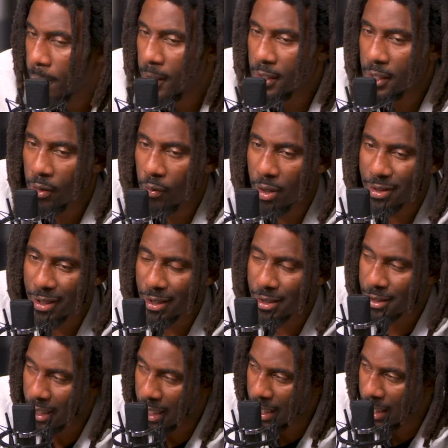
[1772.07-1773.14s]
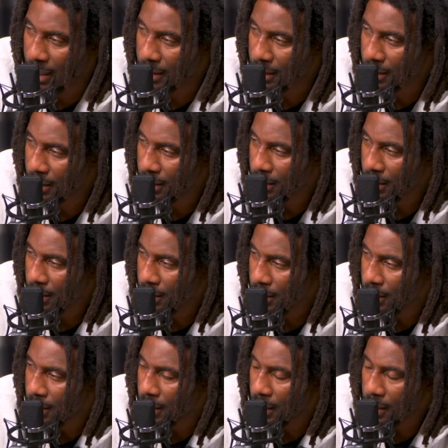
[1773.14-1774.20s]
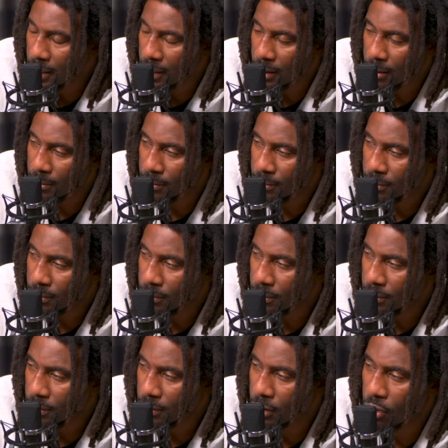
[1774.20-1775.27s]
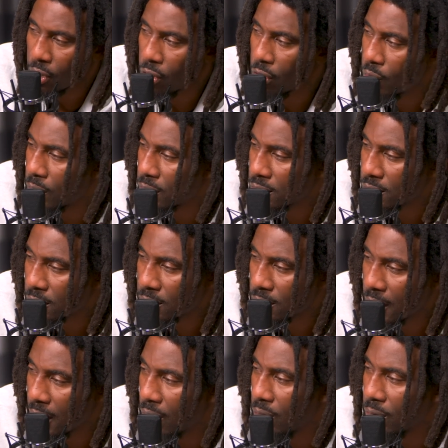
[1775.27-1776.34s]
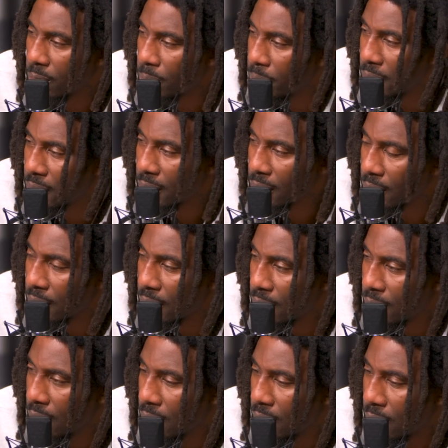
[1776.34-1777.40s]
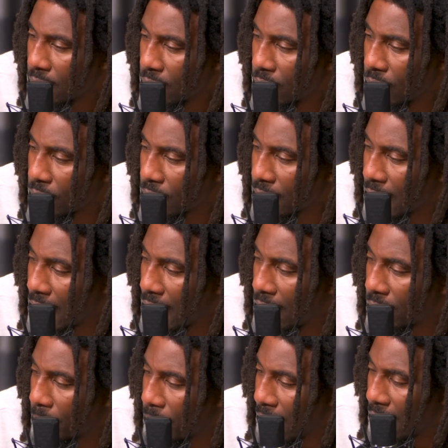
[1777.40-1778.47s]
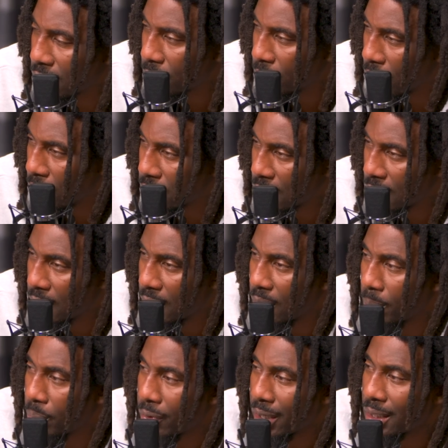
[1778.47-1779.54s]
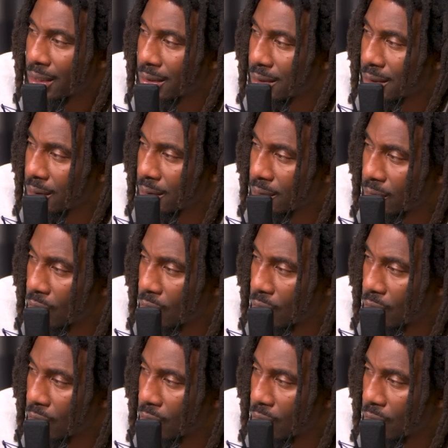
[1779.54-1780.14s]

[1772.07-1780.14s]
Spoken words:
And then once I signed, the goal was to not only be, you know, the guy on the basketball team to help bring the